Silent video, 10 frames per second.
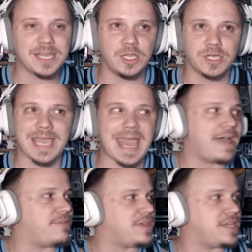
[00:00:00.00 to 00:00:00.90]
get a look
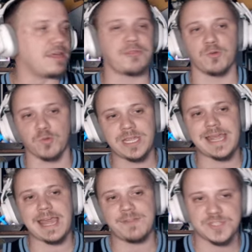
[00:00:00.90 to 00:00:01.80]
at the
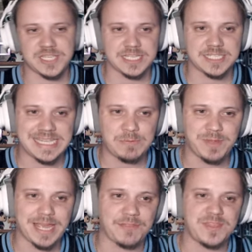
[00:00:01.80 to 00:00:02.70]
3 and the 6 seed.
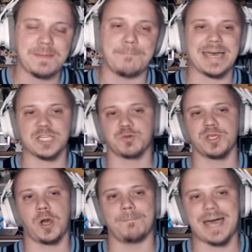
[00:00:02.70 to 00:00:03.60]
We got the
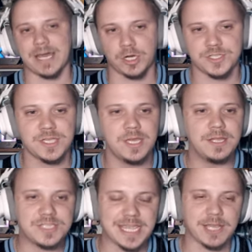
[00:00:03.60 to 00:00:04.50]
Montreal Monarchs
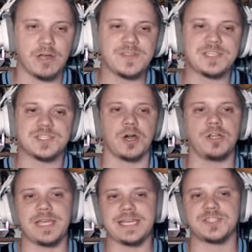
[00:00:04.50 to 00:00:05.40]
taking on the
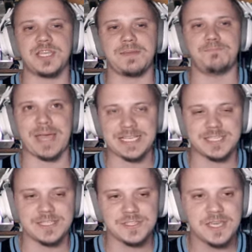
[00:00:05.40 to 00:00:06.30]
Salt Lake City
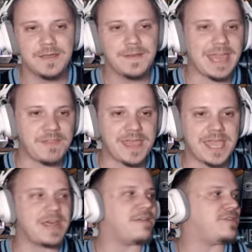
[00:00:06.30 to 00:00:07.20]
Bisons. And
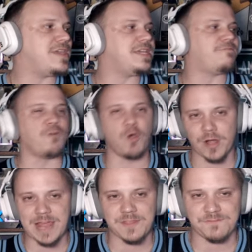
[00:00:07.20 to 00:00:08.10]
then the
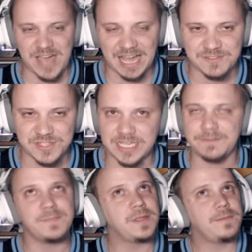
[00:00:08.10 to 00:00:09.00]
4 and the 5
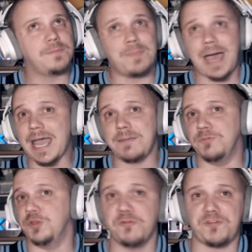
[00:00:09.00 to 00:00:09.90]
seed. My
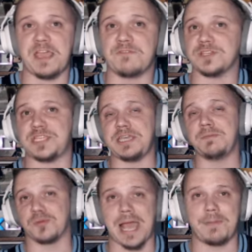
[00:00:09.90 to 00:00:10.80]
new favorite
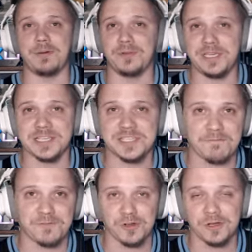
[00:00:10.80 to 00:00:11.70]
team, probably,
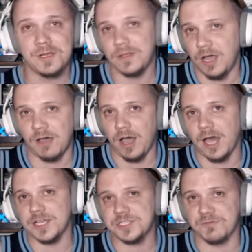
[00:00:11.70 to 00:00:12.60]
except for
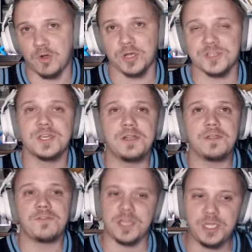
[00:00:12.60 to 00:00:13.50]
us, of course,
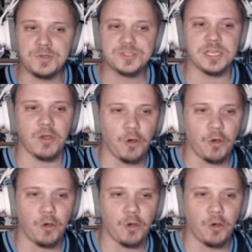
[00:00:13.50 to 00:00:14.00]
the Houston